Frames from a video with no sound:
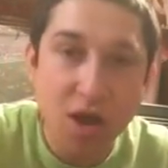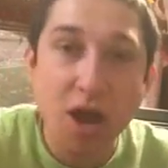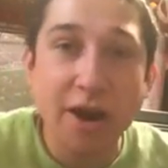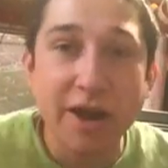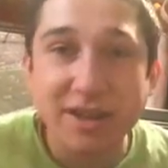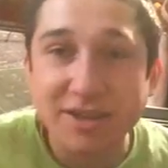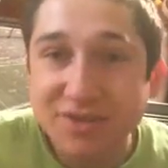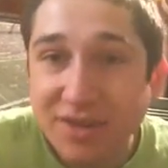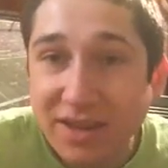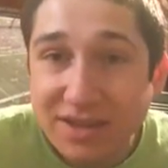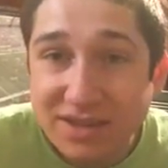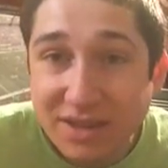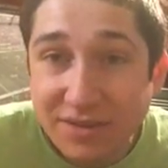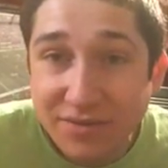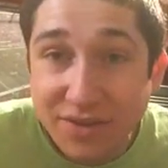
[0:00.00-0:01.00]
Alright, so
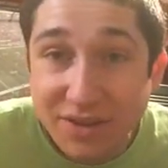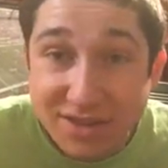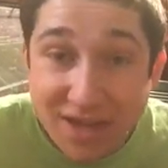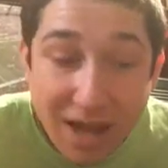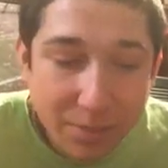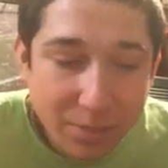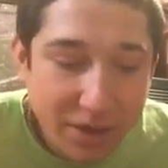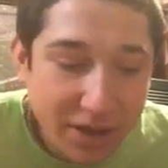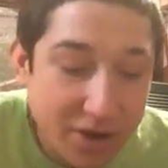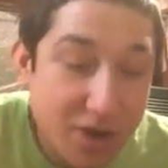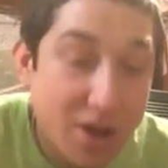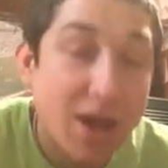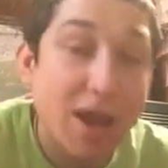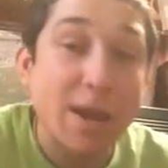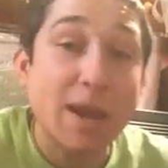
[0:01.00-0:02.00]
that's it for the top layer.
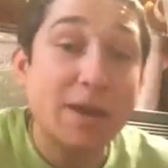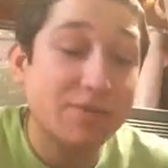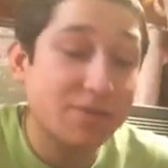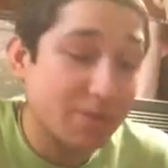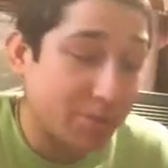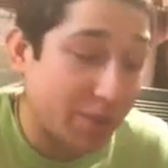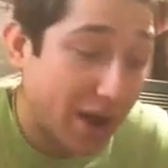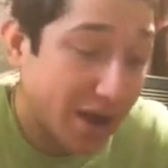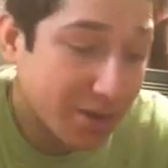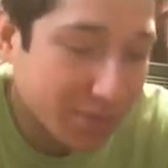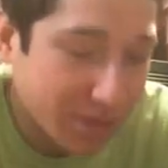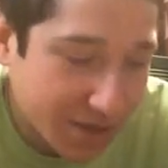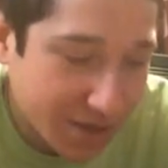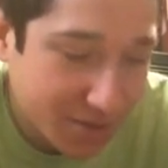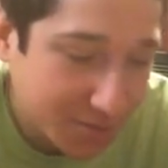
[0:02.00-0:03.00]
Now for the bottom
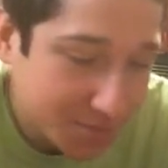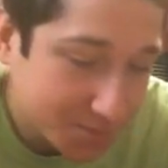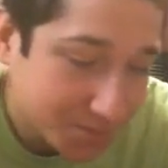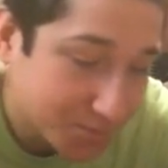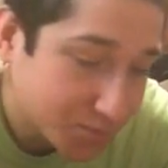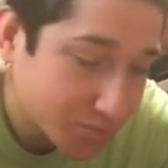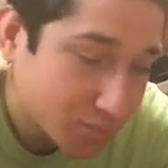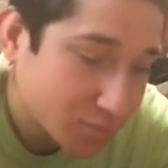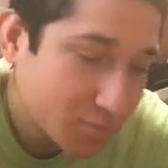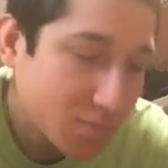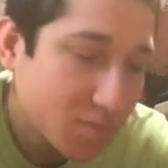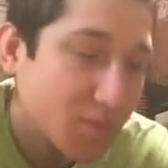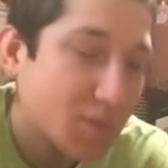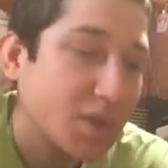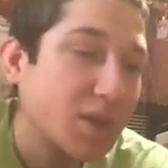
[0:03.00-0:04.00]
layer,
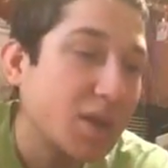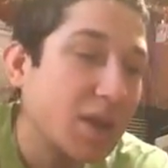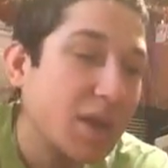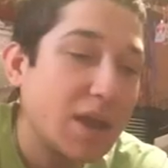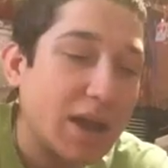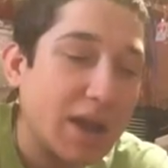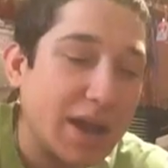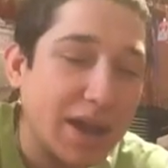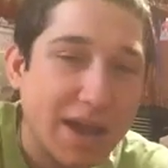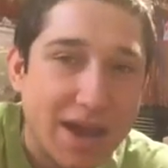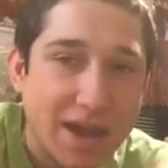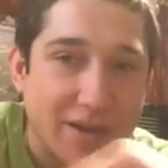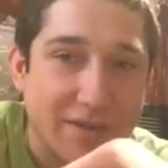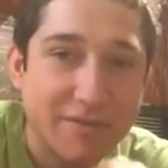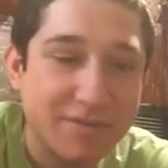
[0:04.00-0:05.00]
I
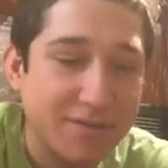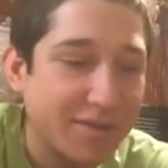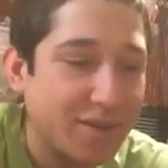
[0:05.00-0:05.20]
have